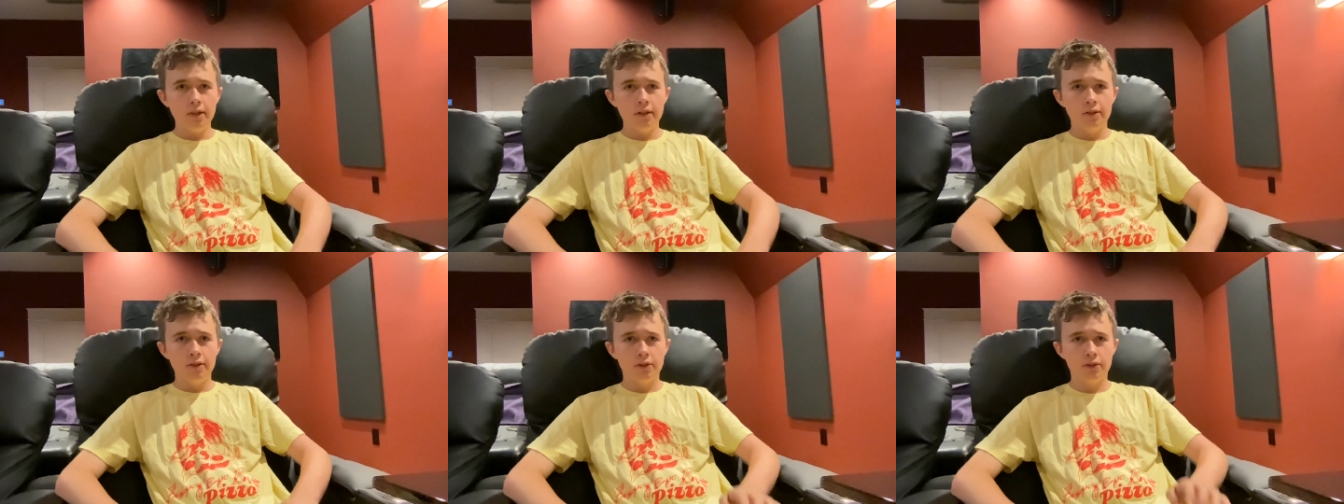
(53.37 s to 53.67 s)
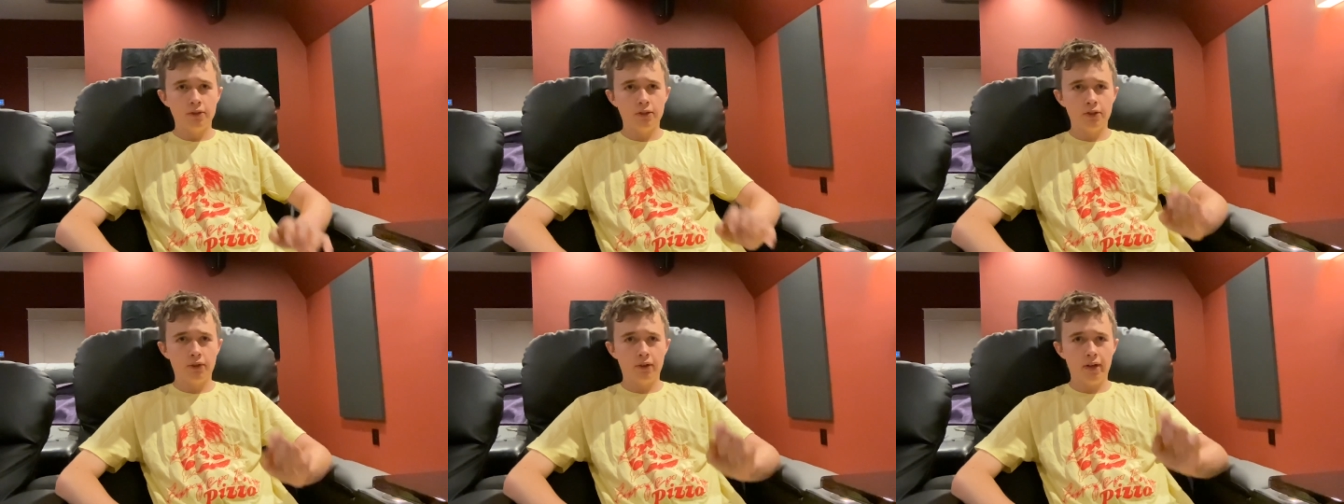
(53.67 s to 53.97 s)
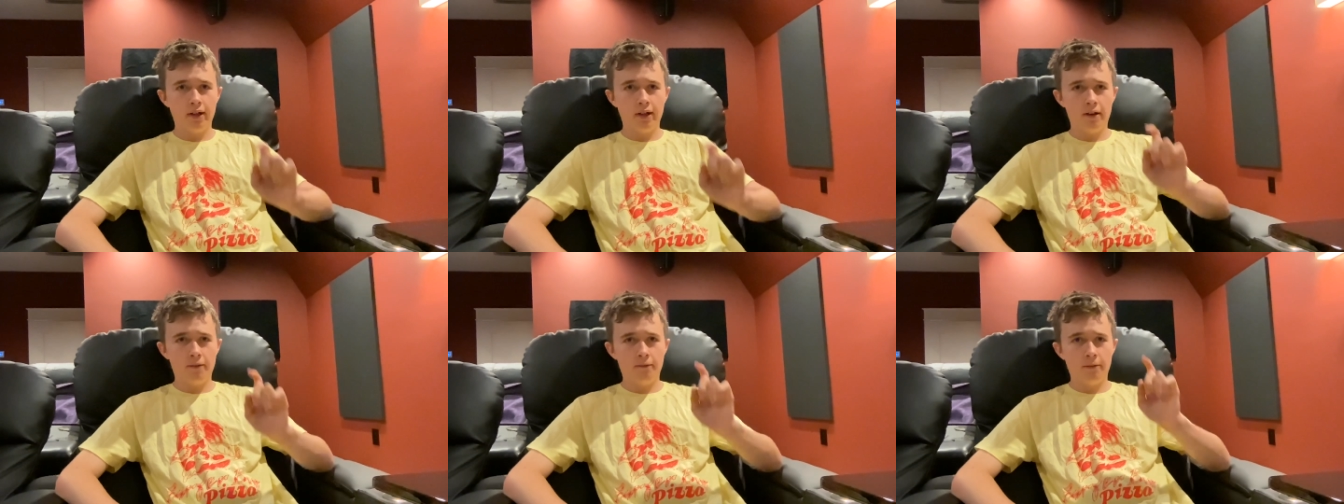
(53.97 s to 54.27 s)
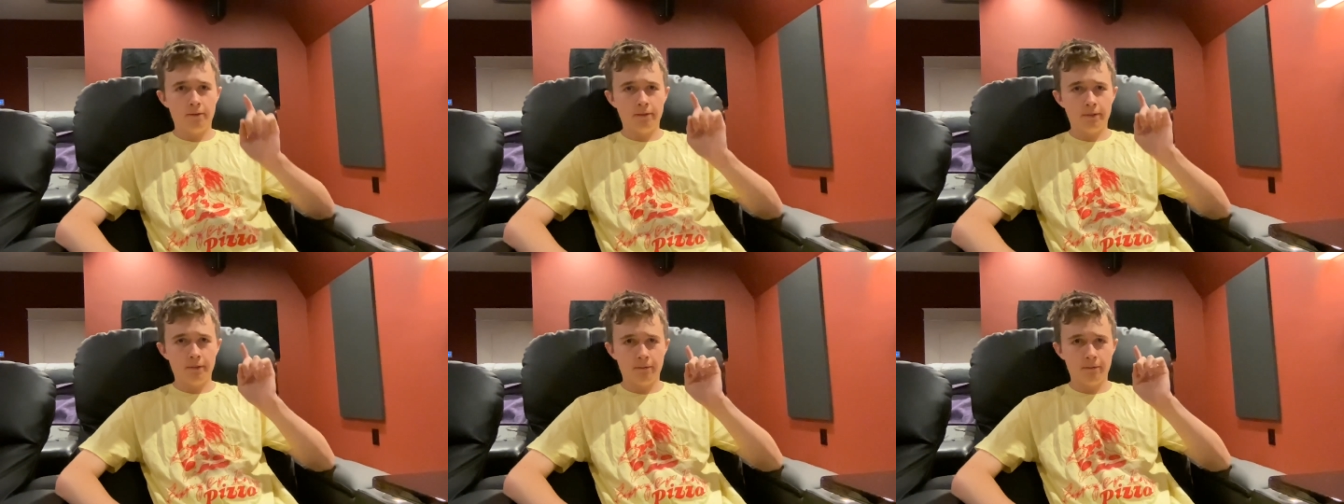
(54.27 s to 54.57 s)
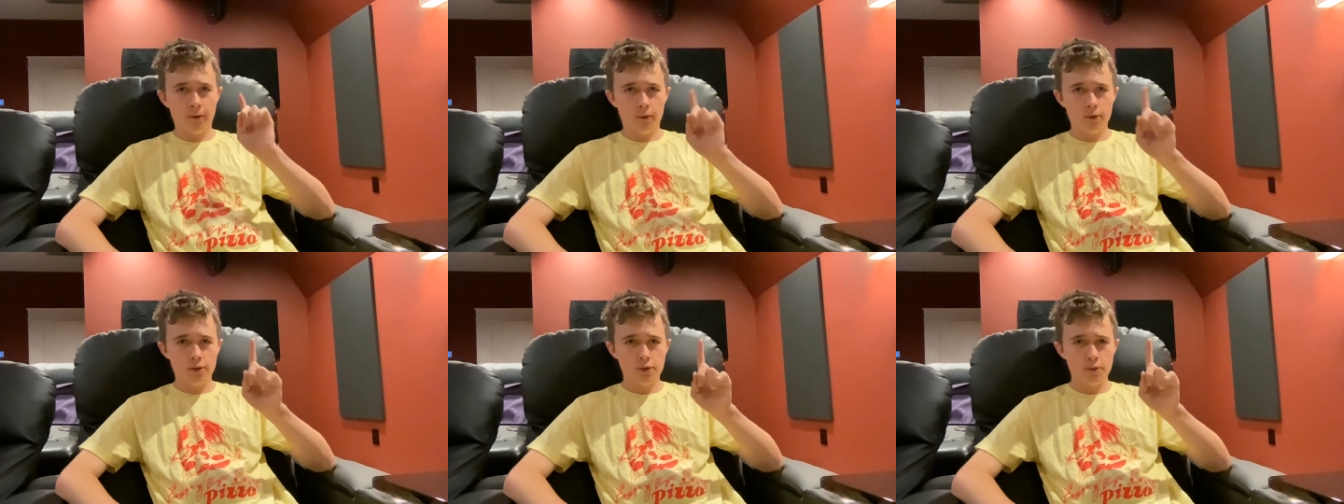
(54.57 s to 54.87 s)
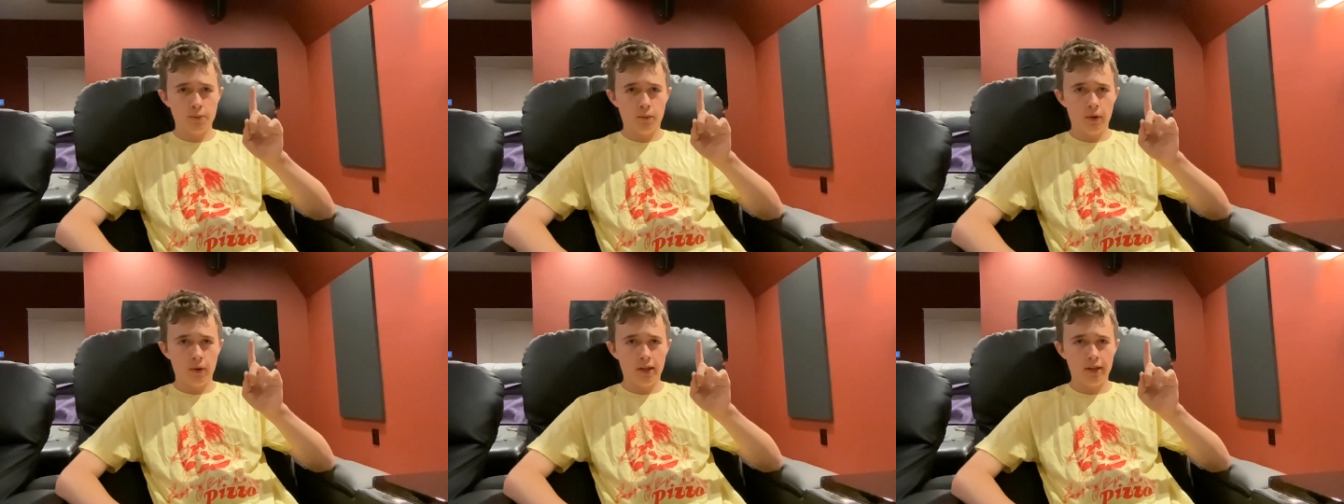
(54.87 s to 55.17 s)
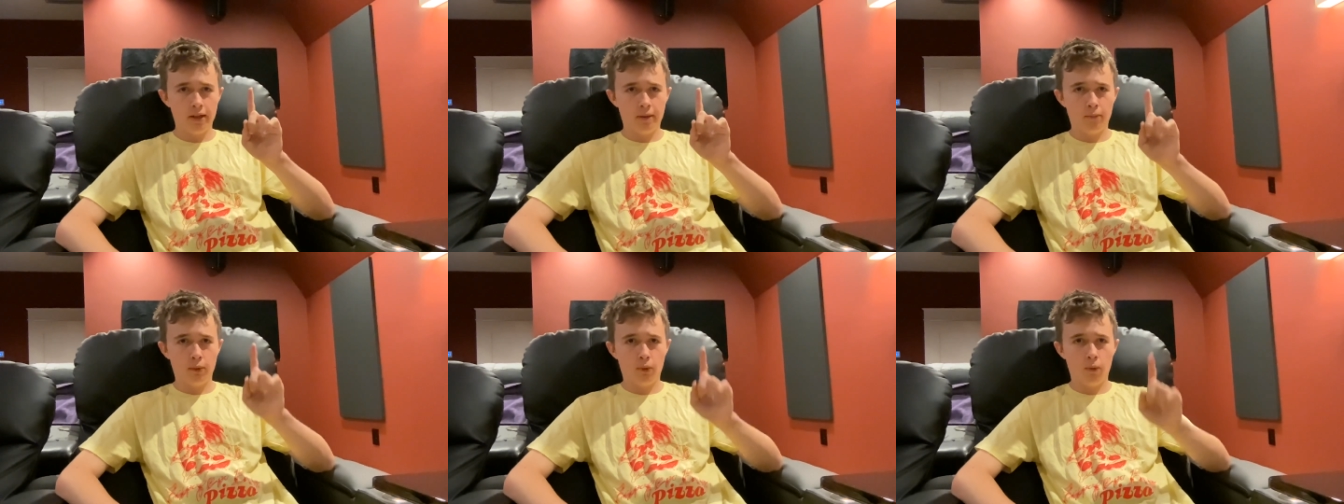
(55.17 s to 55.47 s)
So starting off with the first one,
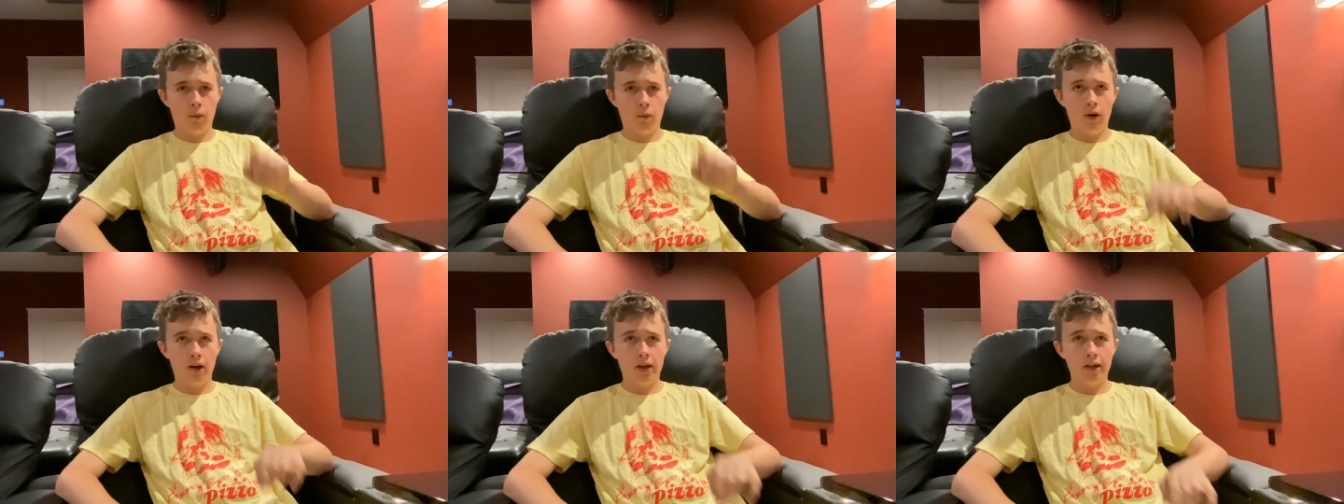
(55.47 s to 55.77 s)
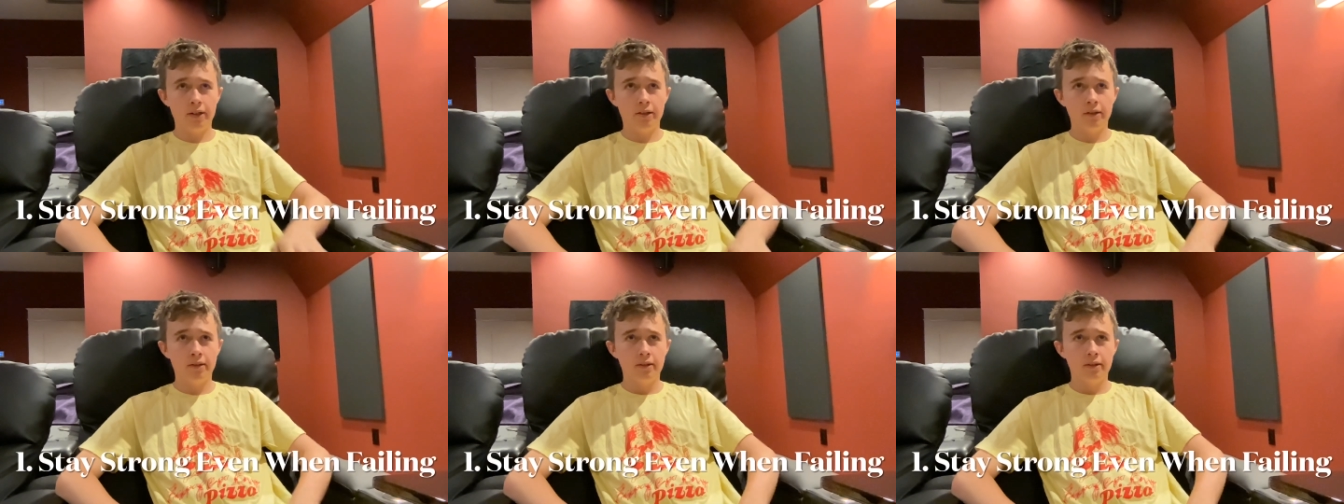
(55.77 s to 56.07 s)
number one,